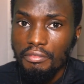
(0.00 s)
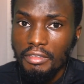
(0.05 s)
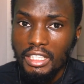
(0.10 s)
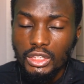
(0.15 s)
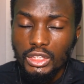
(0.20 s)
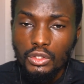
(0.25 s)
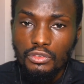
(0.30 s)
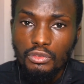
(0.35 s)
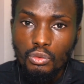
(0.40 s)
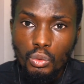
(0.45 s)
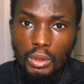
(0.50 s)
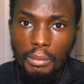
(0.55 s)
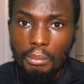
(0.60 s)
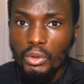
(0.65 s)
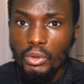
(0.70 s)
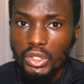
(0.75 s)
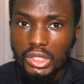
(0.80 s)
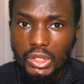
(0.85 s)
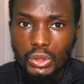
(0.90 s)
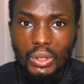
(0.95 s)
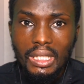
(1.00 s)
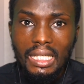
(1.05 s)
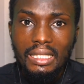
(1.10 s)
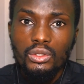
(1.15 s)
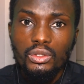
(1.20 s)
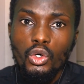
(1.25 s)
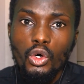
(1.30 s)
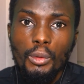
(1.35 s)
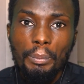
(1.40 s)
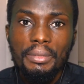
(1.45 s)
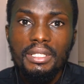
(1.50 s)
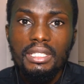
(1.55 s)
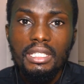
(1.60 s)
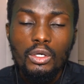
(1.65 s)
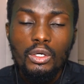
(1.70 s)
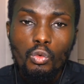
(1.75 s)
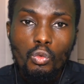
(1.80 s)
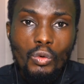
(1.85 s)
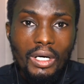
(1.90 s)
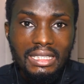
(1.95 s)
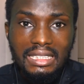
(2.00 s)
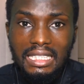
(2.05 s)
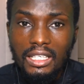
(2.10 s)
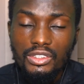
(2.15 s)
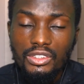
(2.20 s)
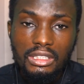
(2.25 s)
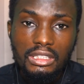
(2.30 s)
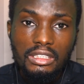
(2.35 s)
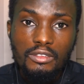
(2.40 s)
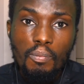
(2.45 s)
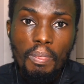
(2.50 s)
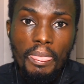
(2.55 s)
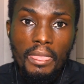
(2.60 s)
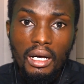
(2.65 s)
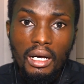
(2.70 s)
version of Quibox, you can copy a 1000